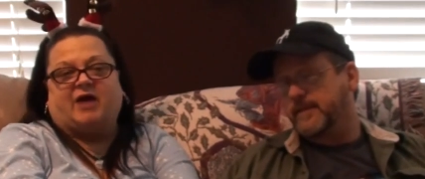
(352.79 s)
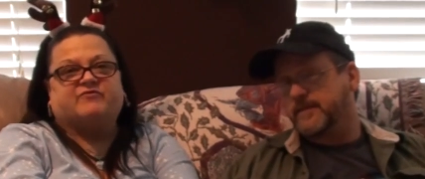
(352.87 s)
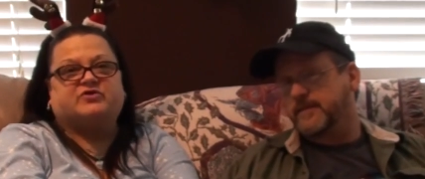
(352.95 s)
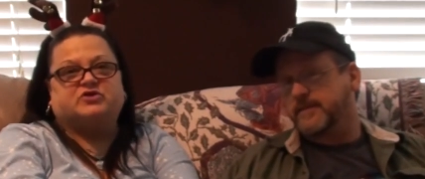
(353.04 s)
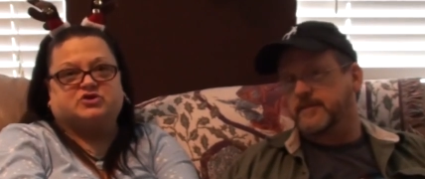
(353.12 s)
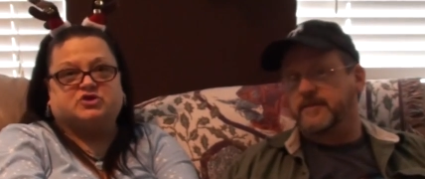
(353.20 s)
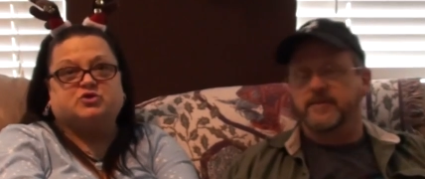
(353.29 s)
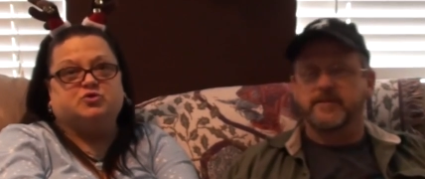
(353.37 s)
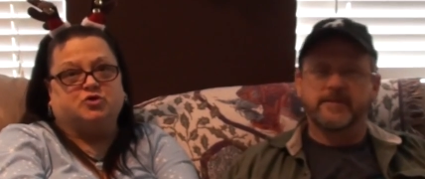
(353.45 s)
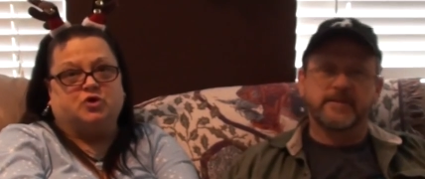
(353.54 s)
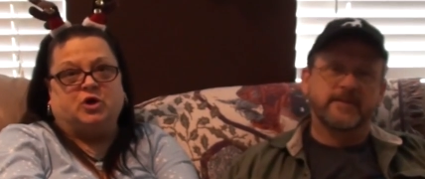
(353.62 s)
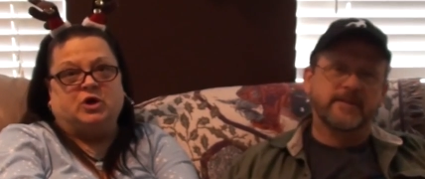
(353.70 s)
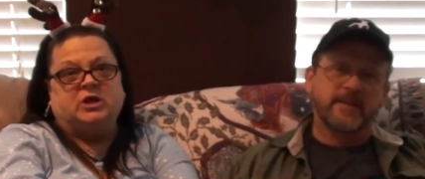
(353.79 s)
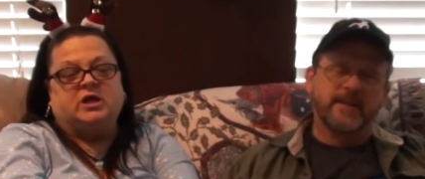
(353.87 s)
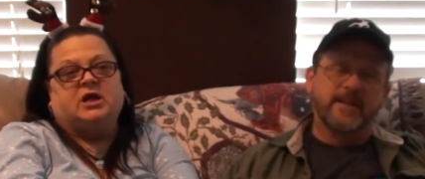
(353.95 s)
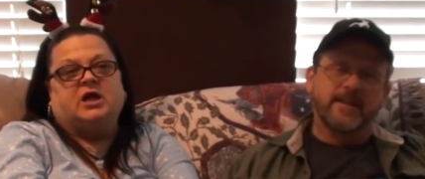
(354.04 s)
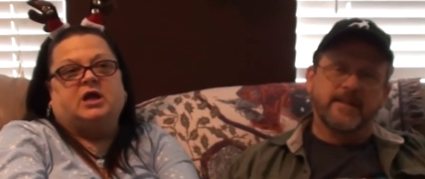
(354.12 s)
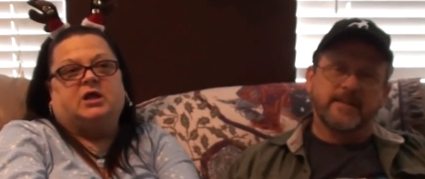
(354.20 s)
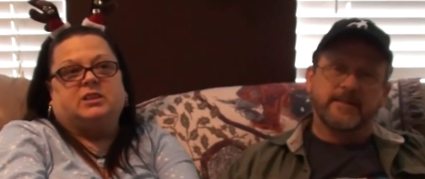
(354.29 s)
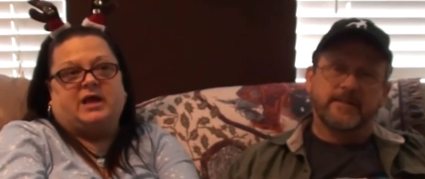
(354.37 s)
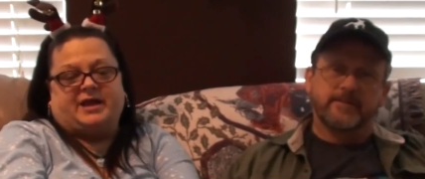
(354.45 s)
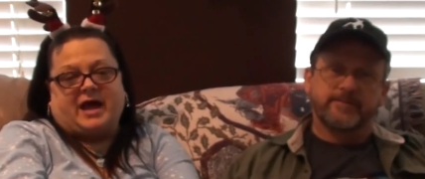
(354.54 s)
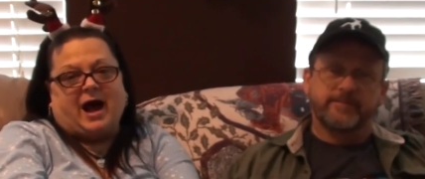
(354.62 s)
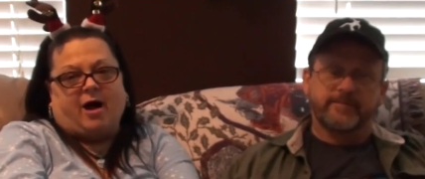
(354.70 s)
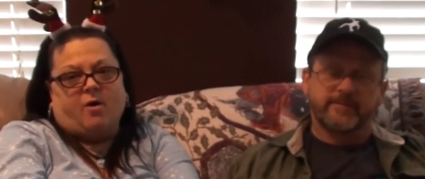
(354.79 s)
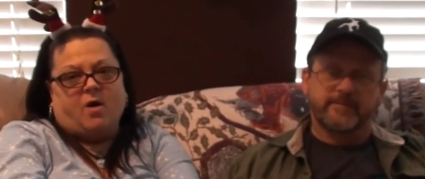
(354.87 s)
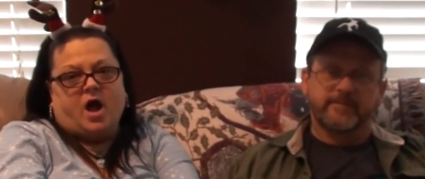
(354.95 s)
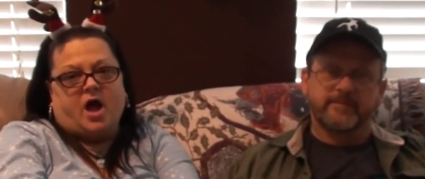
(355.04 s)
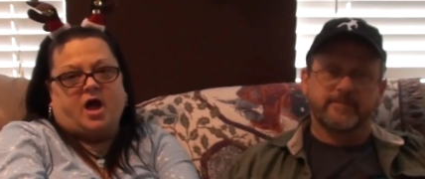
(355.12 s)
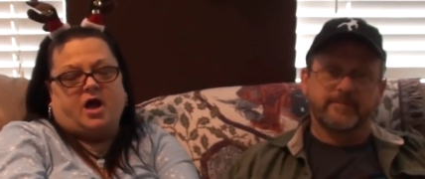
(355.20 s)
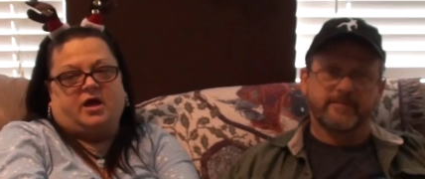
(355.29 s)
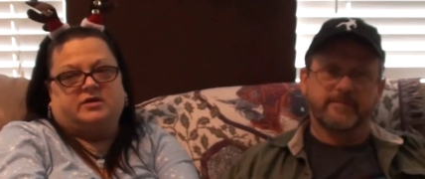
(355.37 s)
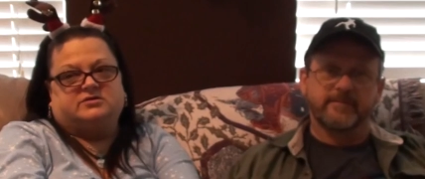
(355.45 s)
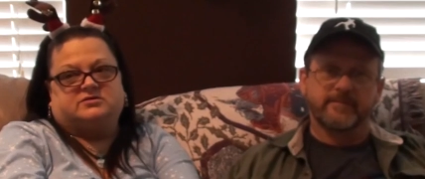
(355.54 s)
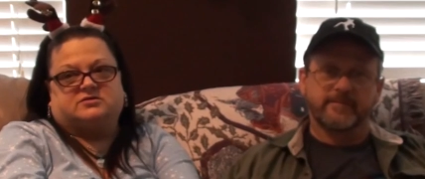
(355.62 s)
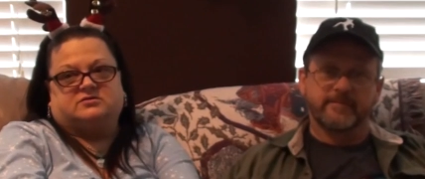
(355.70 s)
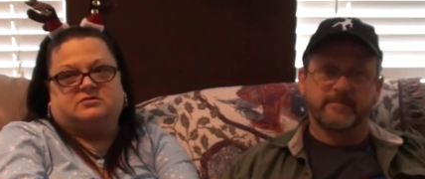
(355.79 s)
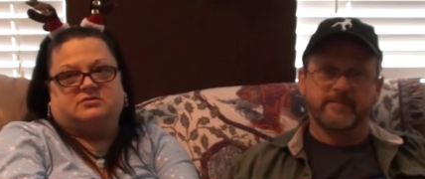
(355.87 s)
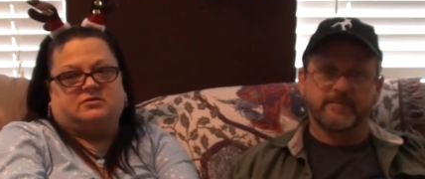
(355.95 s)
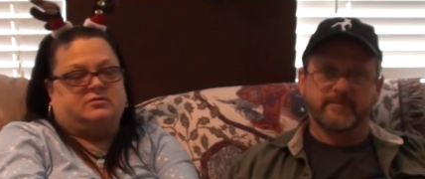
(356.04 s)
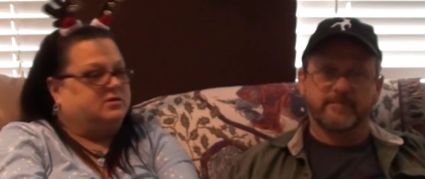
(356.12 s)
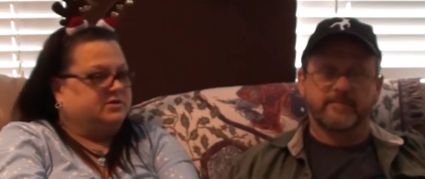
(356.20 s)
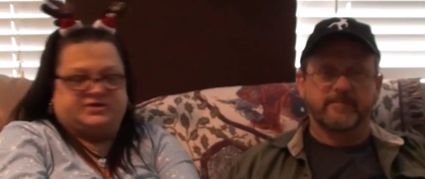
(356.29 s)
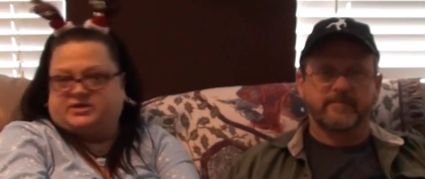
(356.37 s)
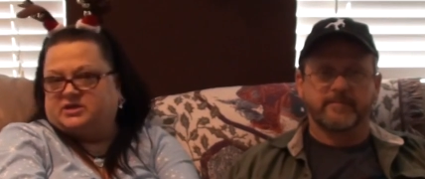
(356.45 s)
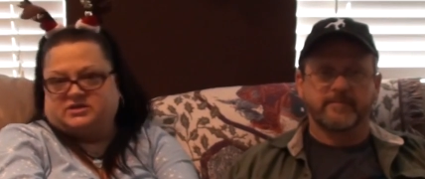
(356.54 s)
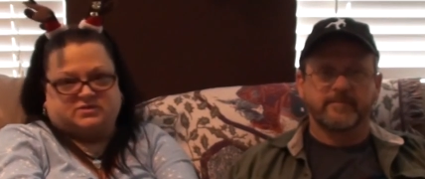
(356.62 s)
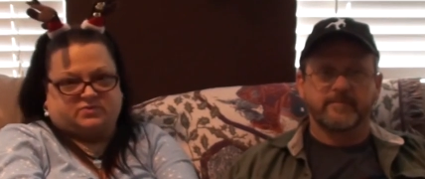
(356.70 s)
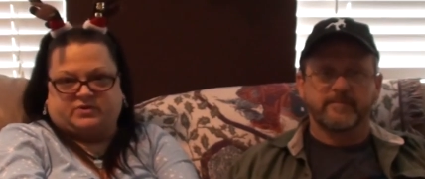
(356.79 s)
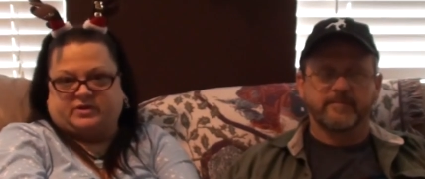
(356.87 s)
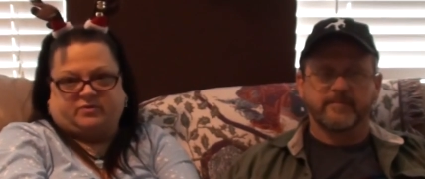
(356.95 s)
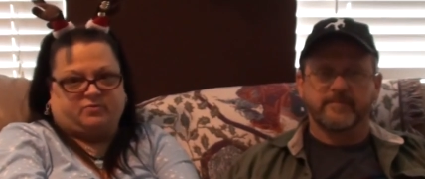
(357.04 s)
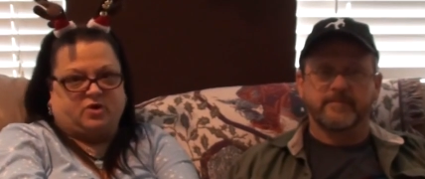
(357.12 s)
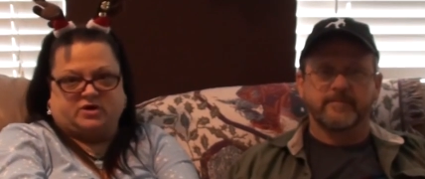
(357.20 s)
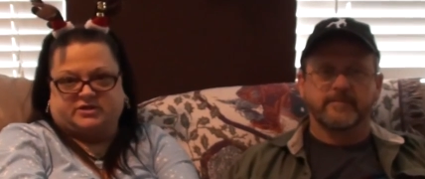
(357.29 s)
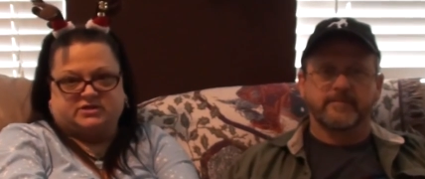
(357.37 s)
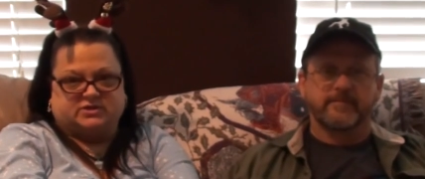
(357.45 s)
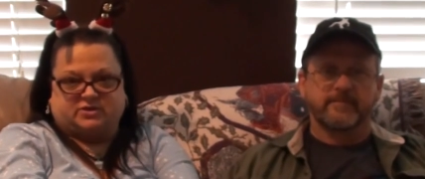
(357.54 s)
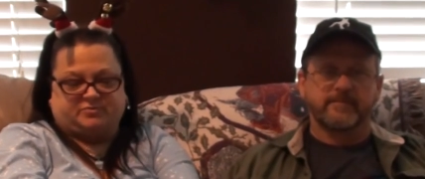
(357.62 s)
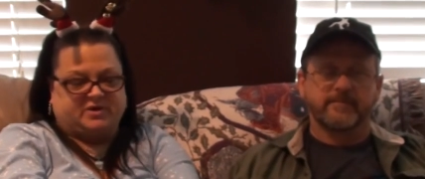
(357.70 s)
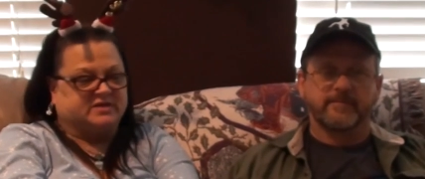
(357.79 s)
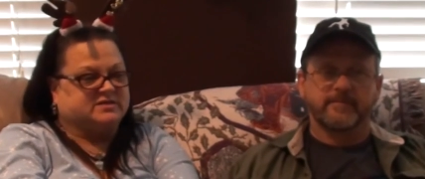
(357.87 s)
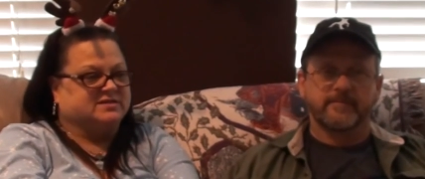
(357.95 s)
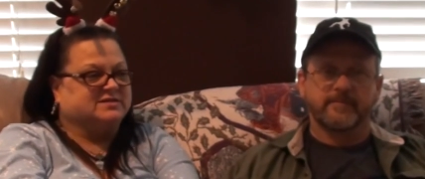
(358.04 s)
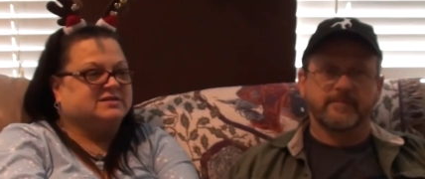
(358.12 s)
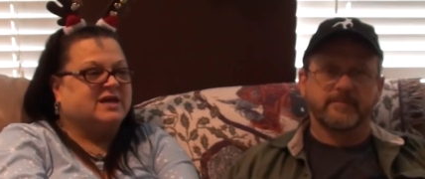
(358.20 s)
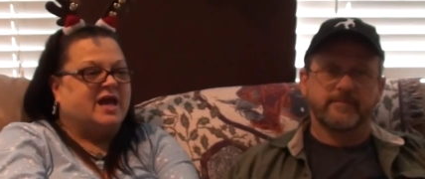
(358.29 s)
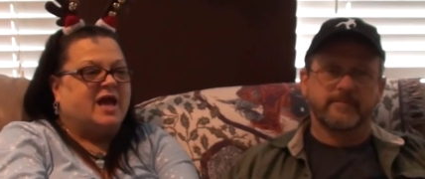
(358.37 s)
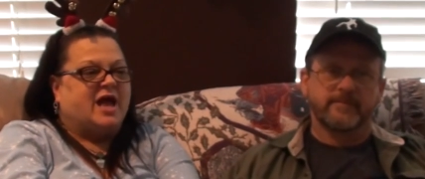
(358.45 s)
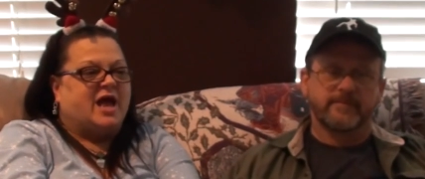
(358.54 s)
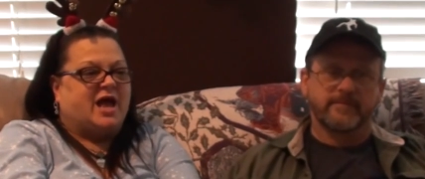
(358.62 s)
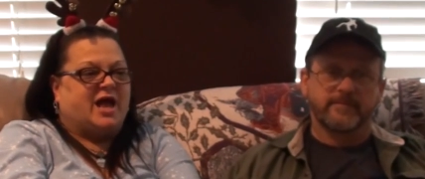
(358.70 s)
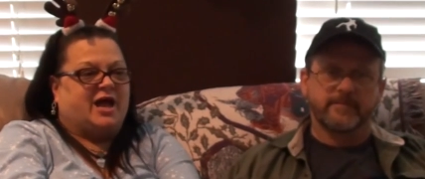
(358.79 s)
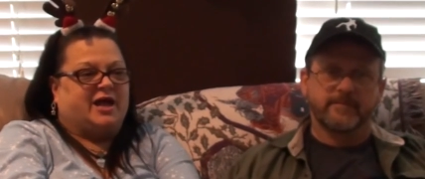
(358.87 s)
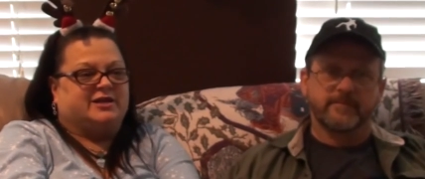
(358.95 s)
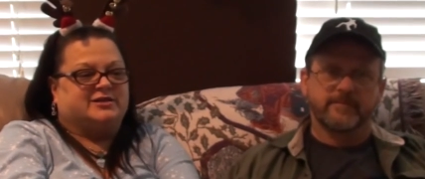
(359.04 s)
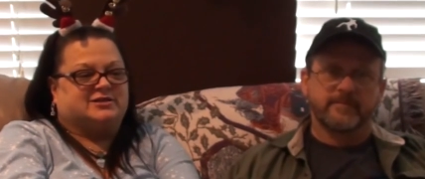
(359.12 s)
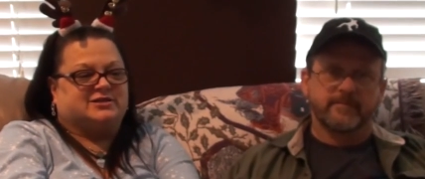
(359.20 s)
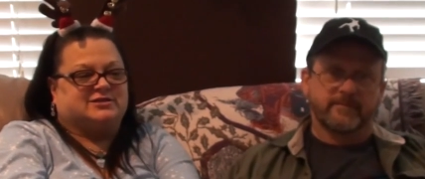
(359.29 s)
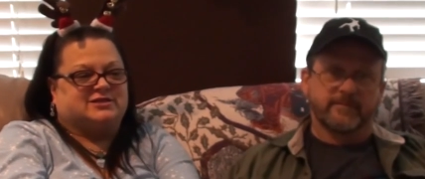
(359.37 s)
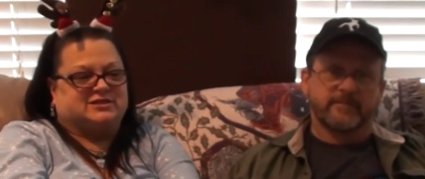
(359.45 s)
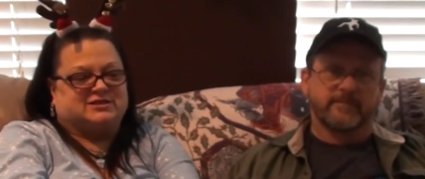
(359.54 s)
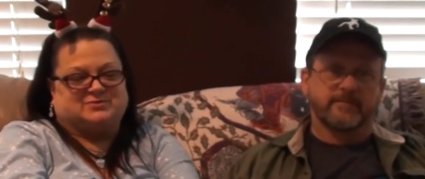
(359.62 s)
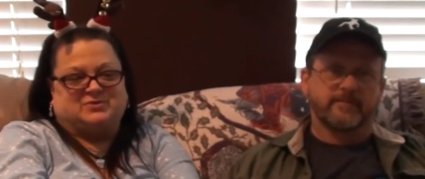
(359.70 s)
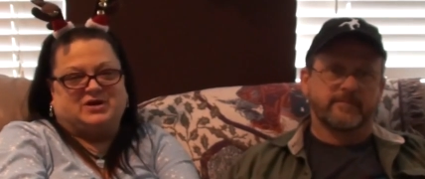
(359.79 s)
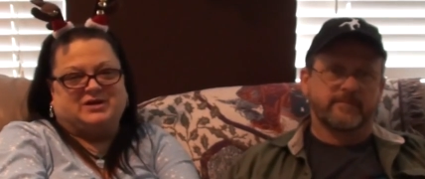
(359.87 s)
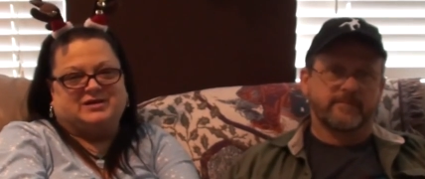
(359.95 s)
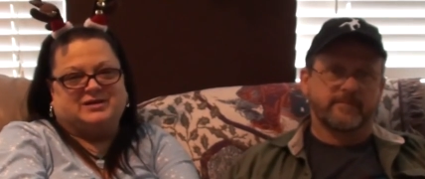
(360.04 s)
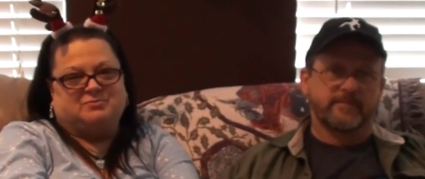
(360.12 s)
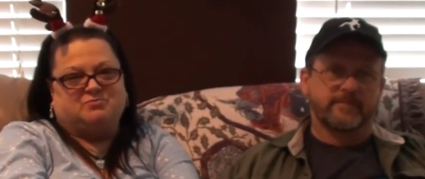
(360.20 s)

Speaker 1: after school let out, and all the kids were there walking to their buses, and this one